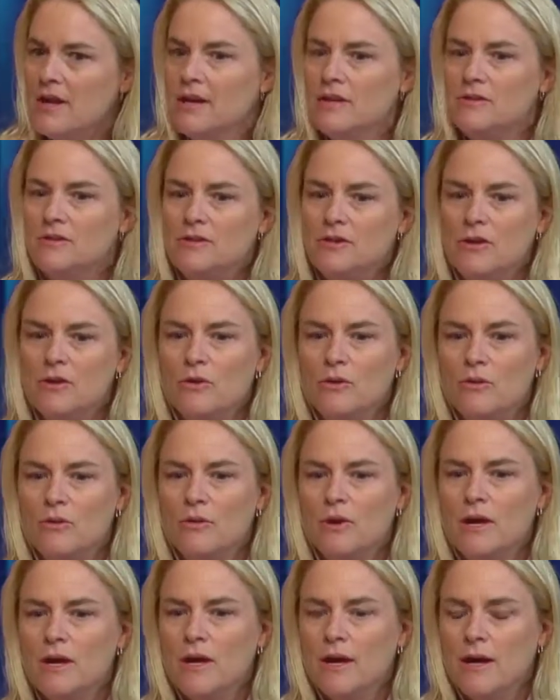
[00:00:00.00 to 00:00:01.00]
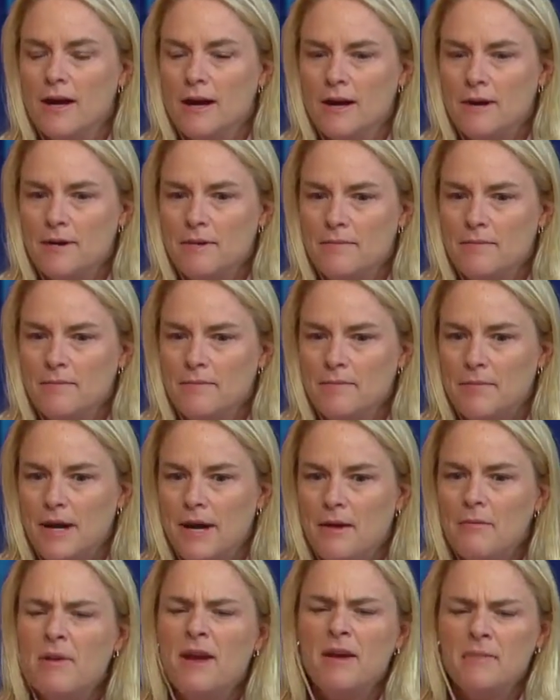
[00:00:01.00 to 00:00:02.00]
So
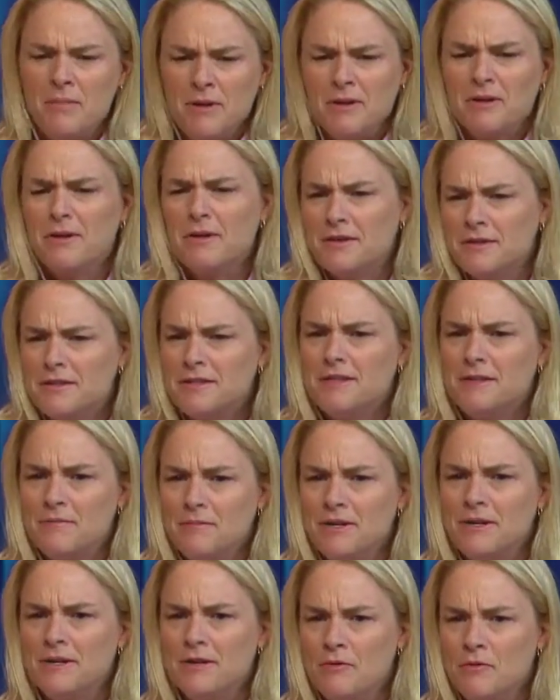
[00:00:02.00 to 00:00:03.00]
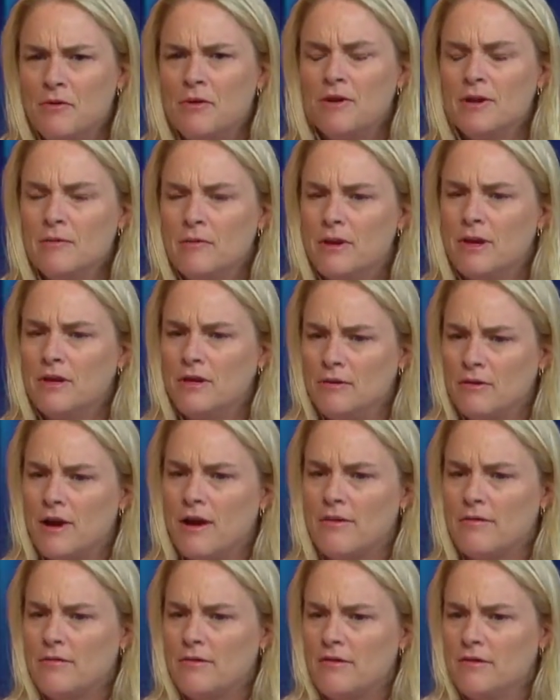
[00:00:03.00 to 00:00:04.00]
I might be a little sleepy in the morning, but you
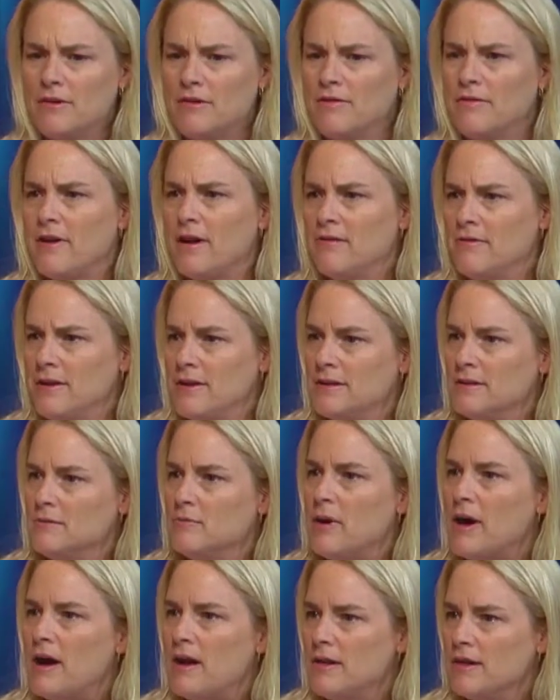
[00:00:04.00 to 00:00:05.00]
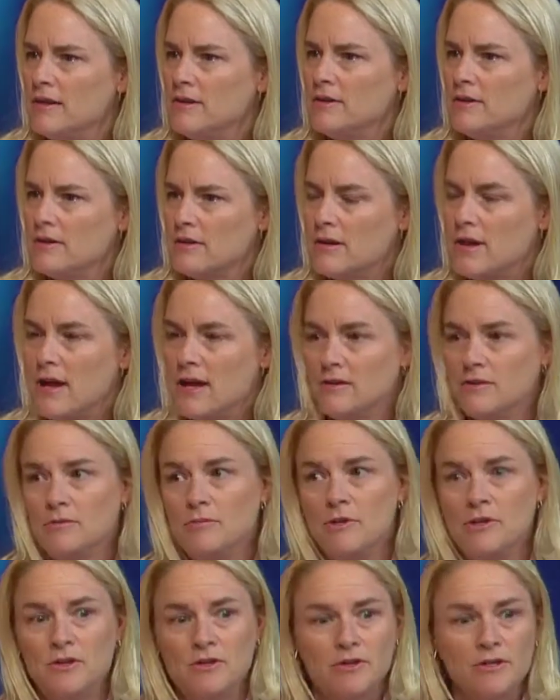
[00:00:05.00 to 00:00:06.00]
have 35 kids pile into your
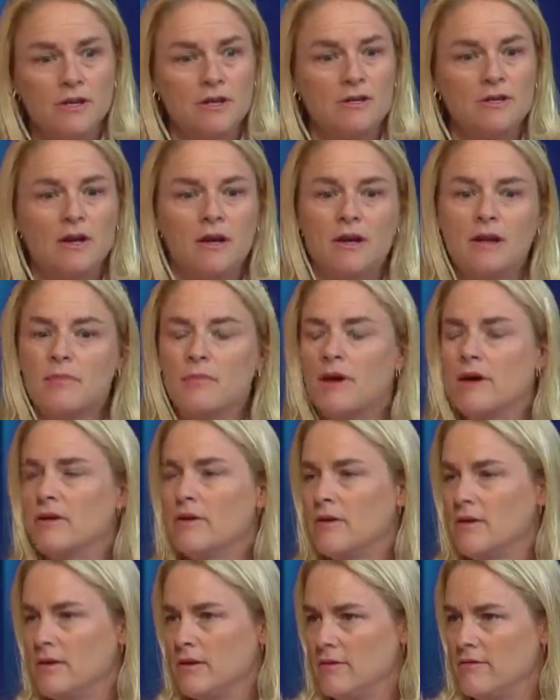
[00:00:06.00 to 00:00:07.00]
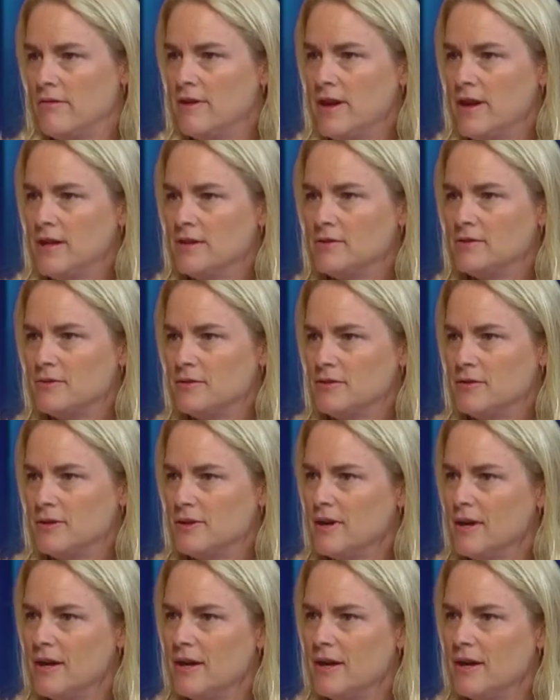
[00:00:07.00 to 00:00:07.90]
classroom and you start talking about current events or